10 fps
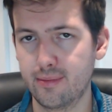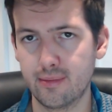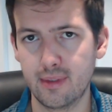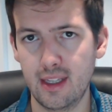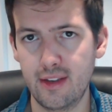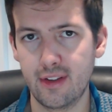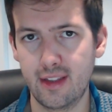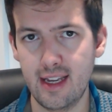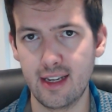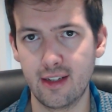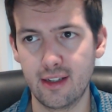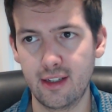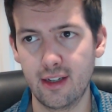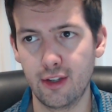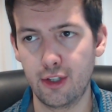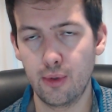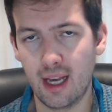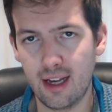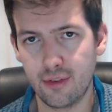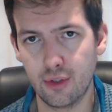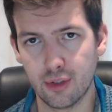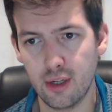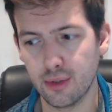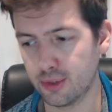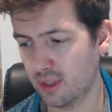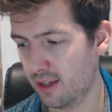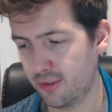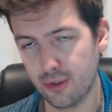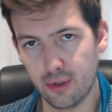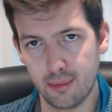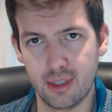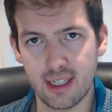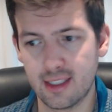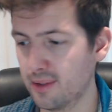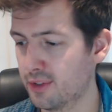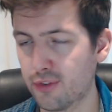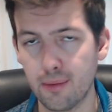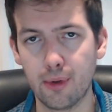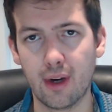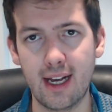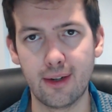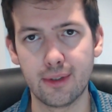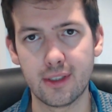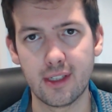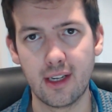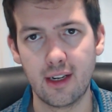even then, you have your goals, you have your objectives from your house,